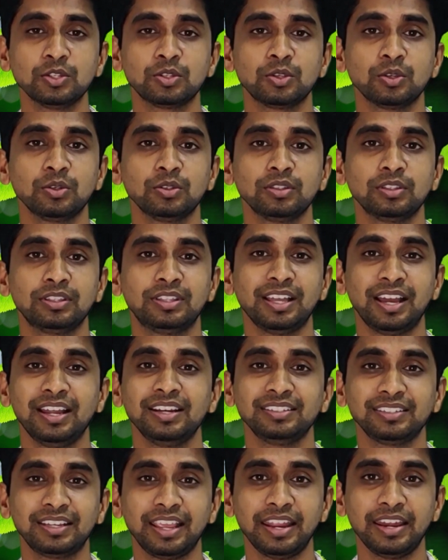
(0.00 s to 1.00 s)
So
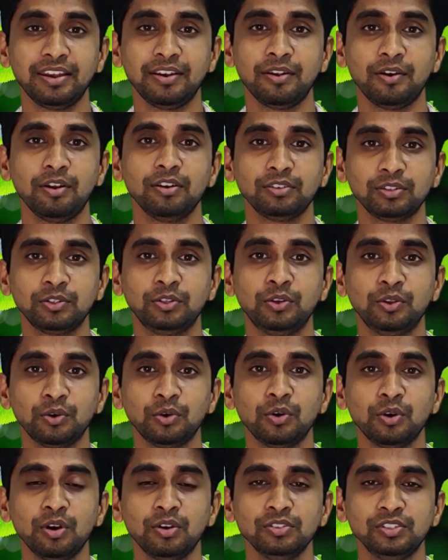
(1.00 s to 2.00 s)
that cannot
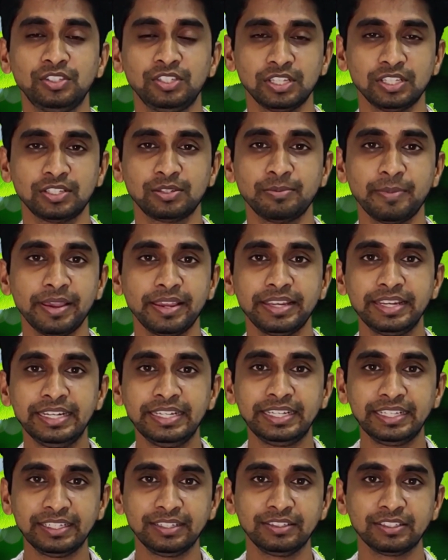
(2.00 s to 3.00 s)
grow just by
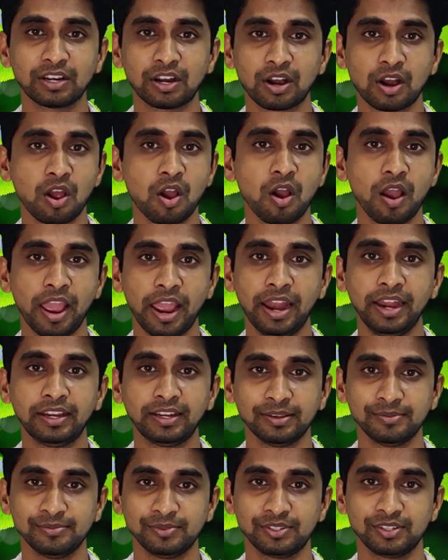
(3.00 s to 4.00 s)
eating raw
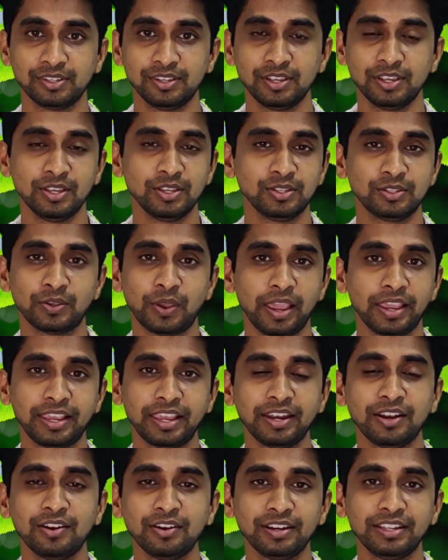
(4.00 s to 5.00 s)
atoms. So I
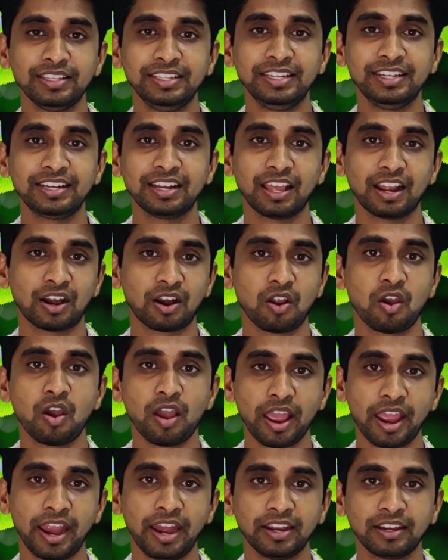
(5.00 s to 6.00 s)
cannot eat a
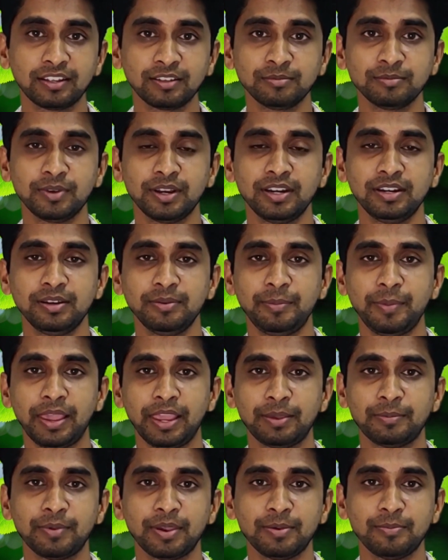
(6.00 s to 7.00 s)
raw atom and
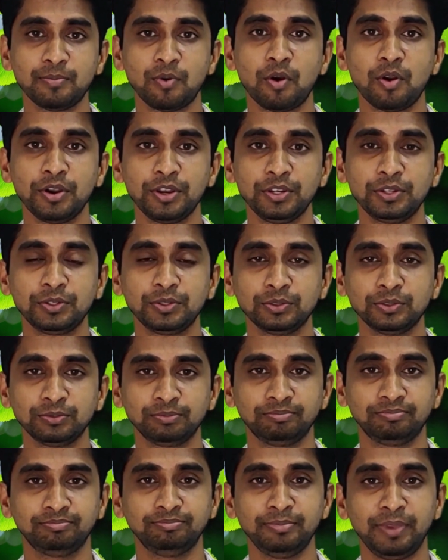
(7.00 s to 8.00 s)
make my body to
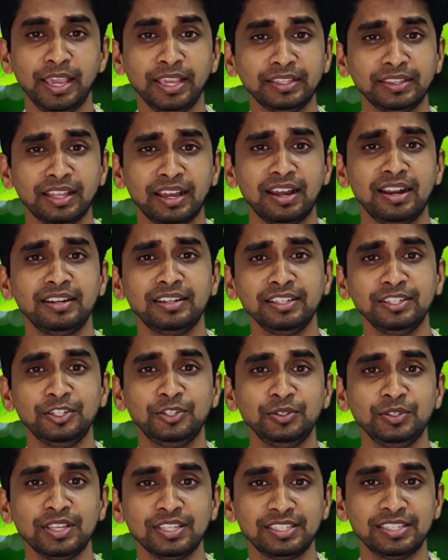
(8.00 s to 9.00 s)
make that
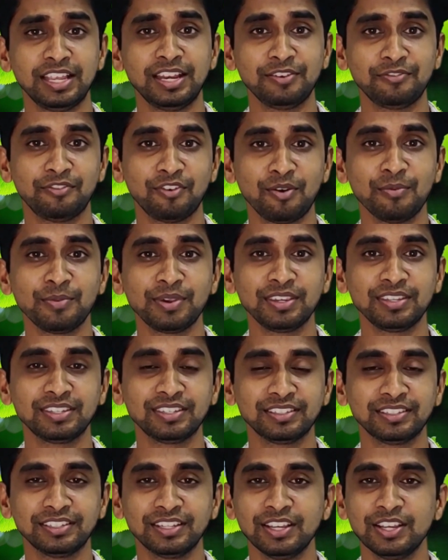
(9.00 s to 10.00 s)
into a cell
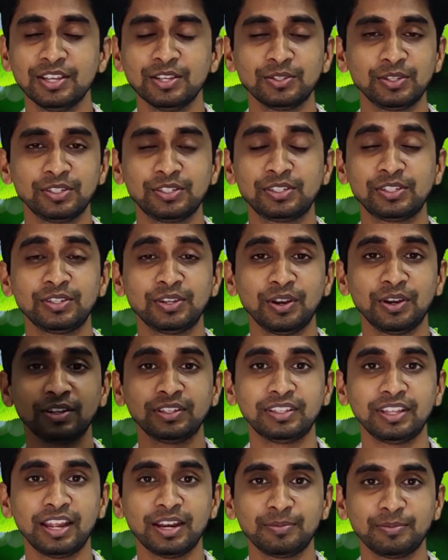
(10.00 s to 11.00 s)
formation. So it's
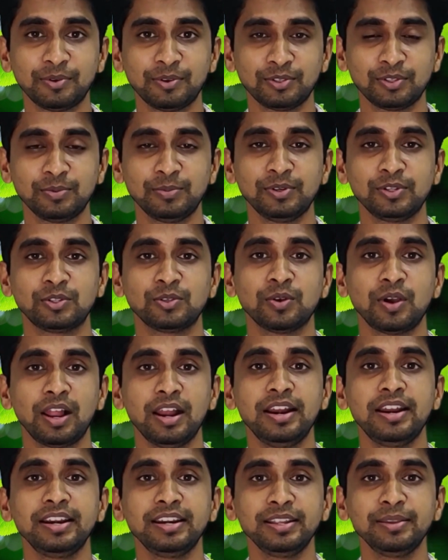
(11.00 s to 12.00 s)
not that possible. So
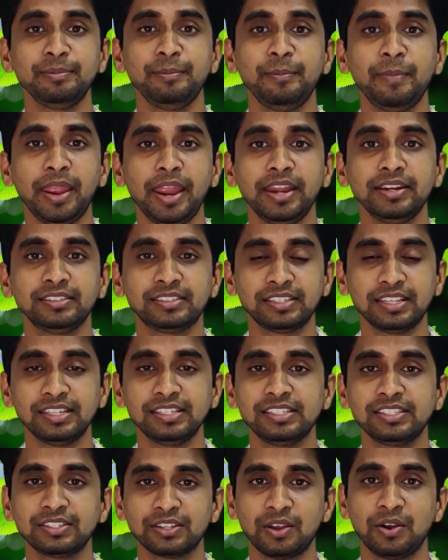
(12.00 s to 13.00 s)
already made
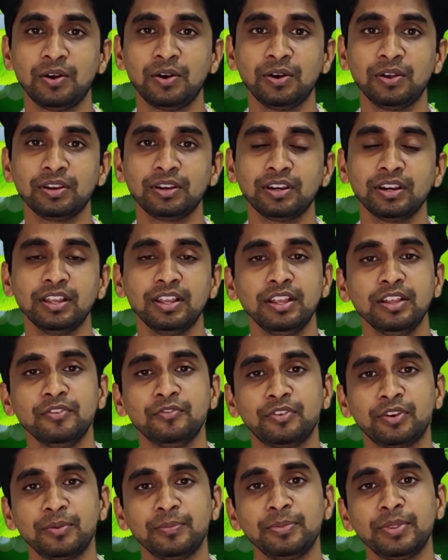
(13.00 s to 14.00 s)
cells or
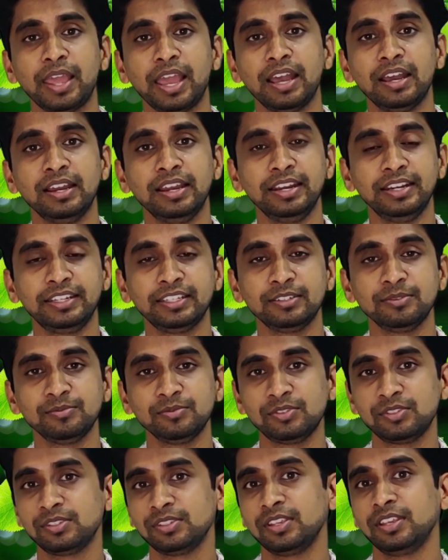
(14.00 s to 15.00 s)
from the
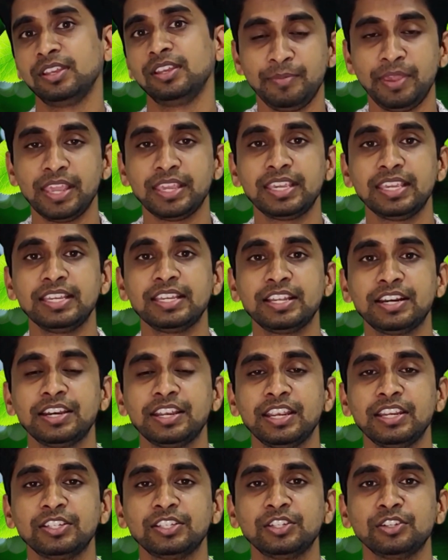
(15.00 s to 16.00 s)
atoms making
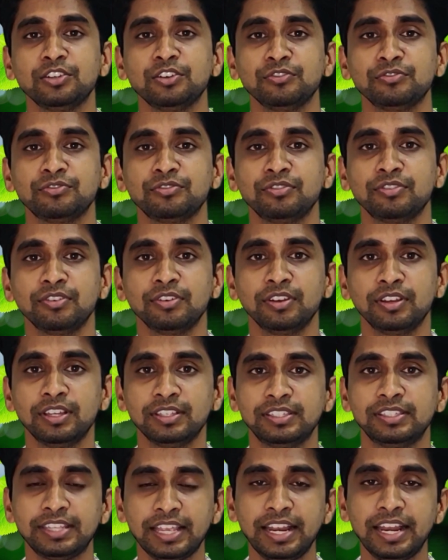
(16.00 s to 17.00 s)
creation of
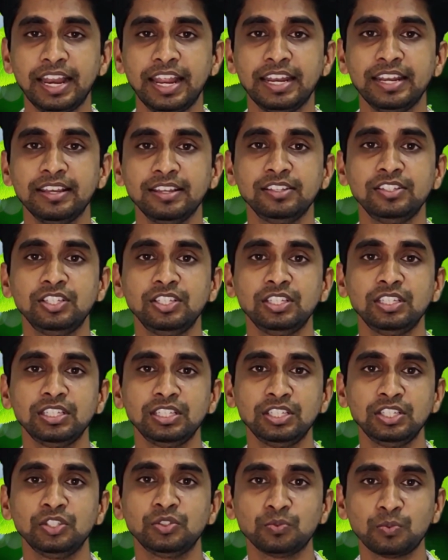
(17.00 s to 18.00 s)
a cell
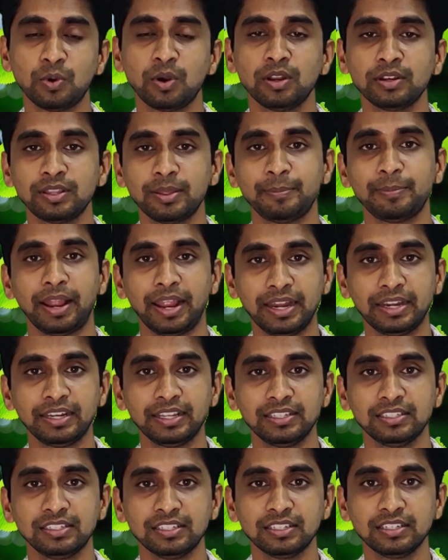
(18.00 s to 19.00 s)
energy is what the
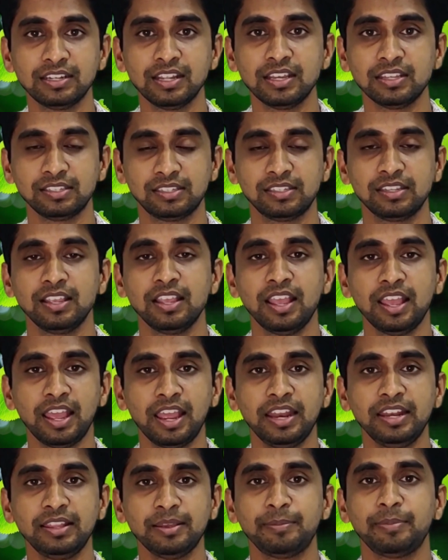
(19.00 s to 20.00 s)
plantation does.
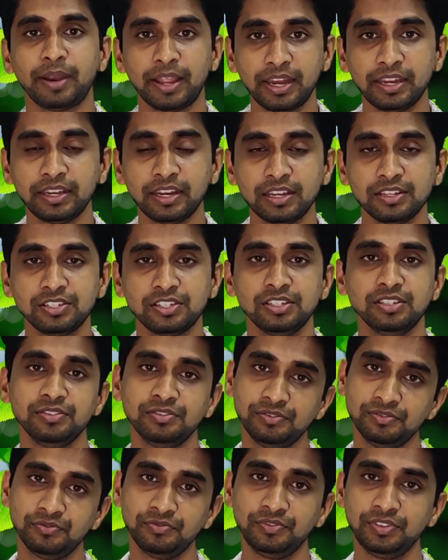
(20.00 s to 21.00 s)
And the
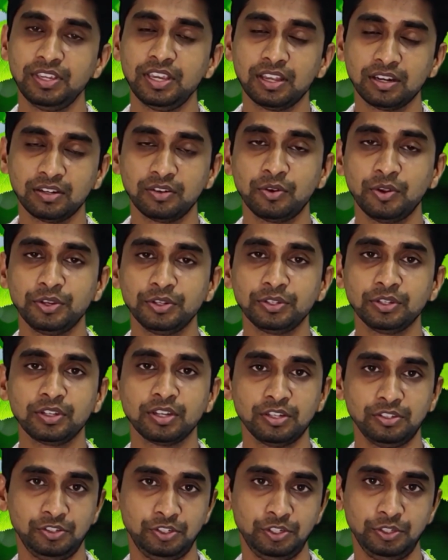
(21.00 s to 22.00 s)
plantation we are going to
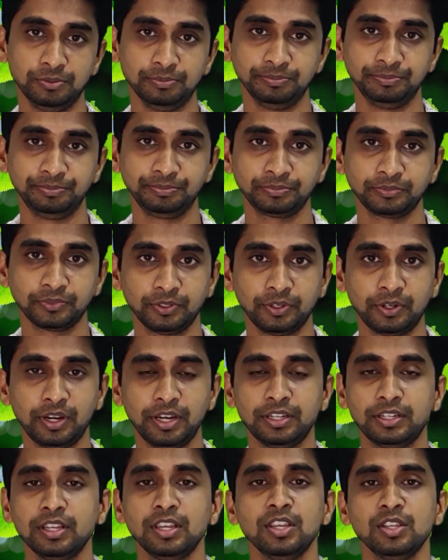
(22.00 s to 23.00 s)
consume,
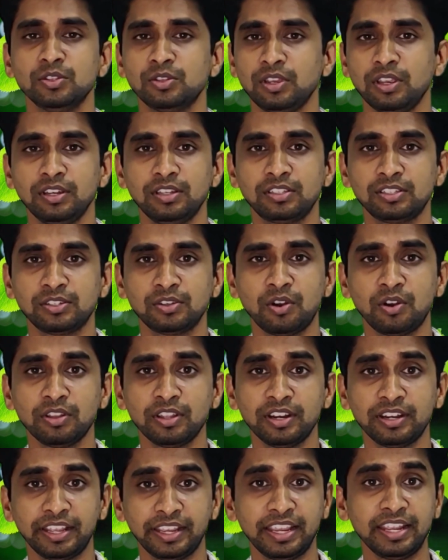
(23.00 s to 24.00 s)
right? So it's not
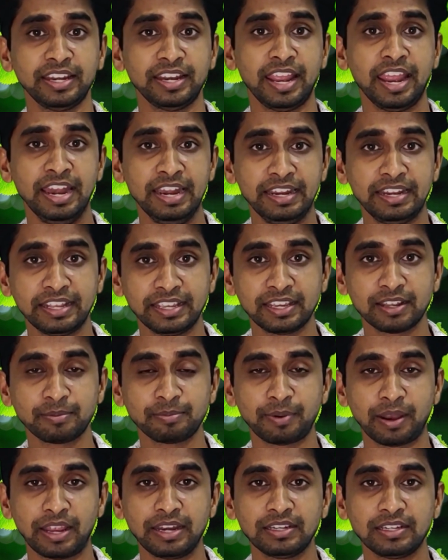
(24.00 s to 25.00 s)
that again
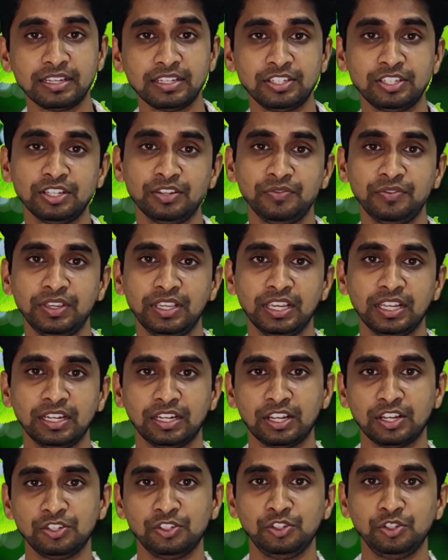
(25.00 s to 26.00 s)
entire plantation we
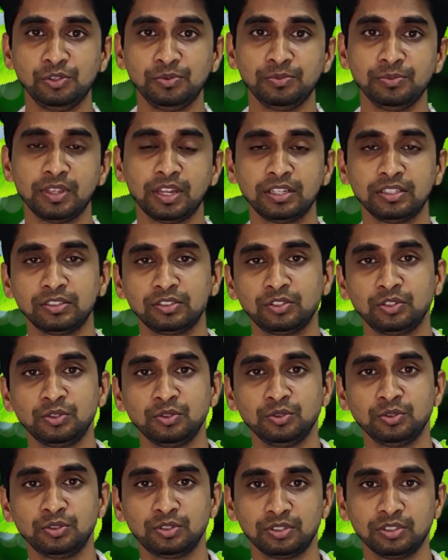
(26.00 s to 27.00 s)
can consume that
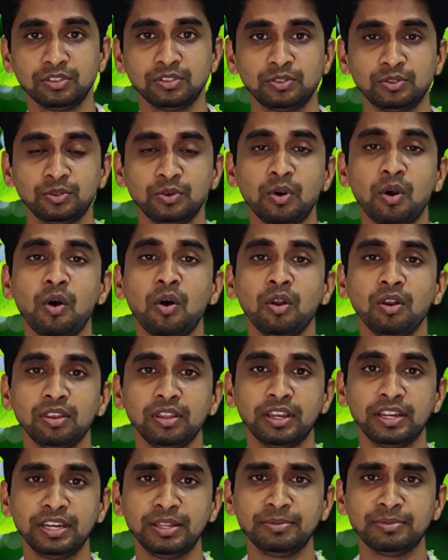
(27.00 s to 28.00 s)
suit to
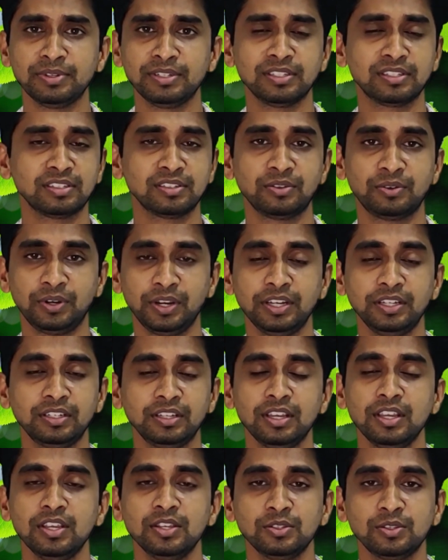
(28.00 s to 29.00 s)
all the animals,
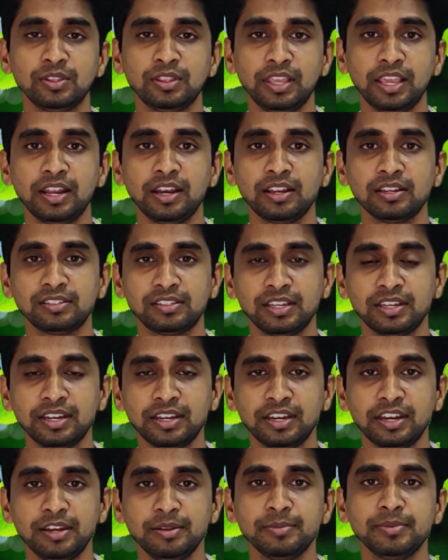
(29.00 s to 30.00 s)
right? So there are
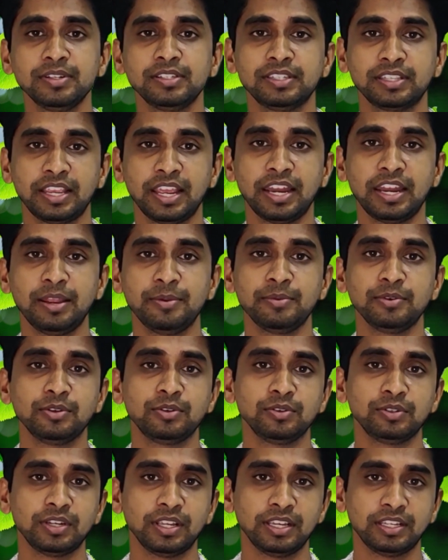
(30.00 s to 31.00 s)
certain animals can
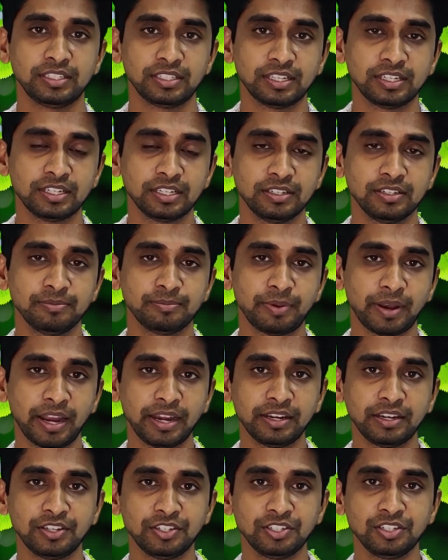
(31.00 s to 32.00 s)
able to take certain
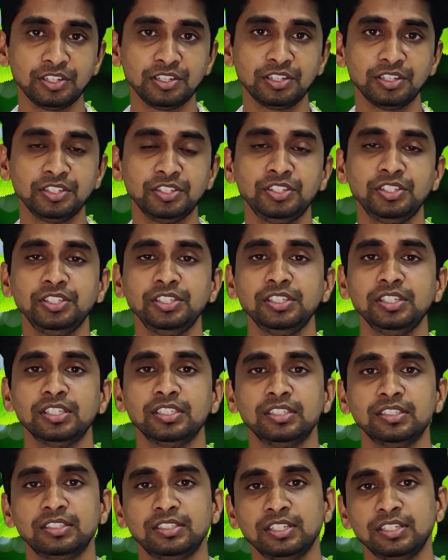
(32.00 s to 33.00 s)
plantation energy
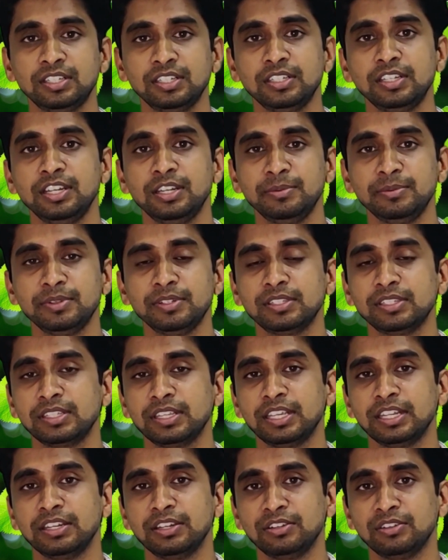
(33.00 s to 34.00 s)
and certain
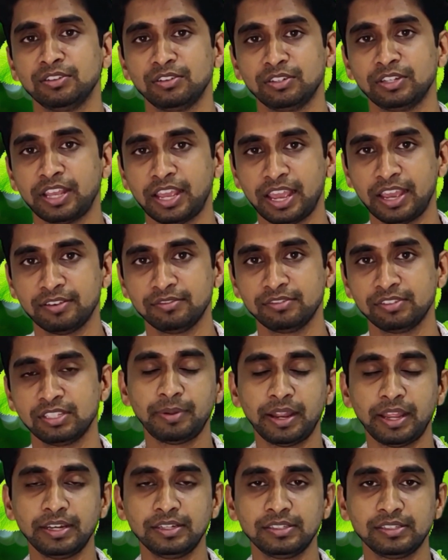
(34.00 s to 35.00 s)
animals cannot have
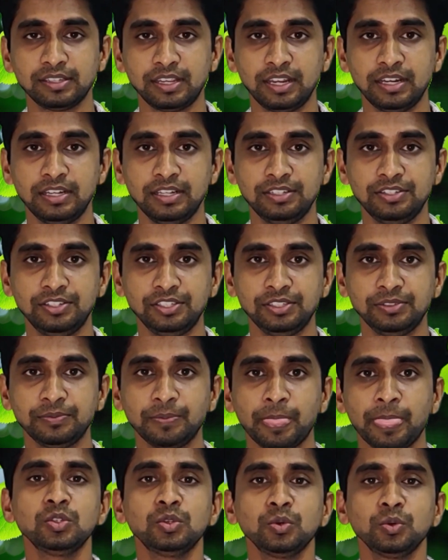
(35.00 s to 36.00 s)
plants energy.
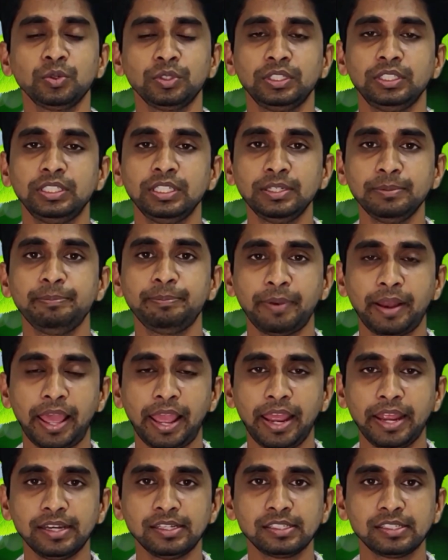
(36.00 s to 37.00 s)
So in
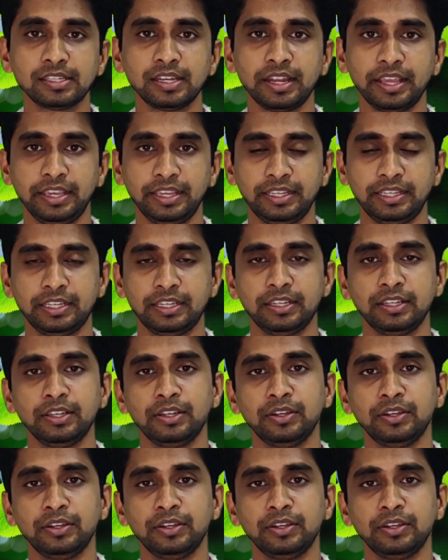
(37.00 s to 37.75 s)
plants, like